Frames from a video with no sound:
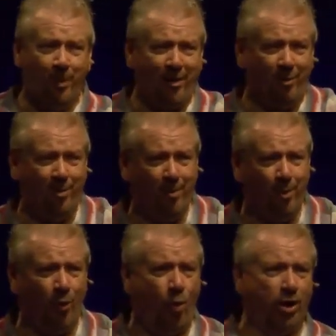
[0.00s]
You may
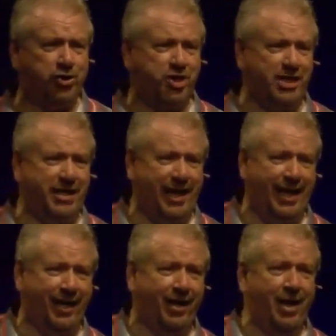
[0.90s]
remember what she
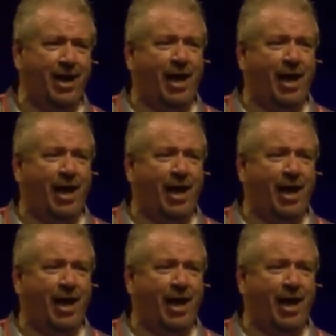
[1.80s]
did.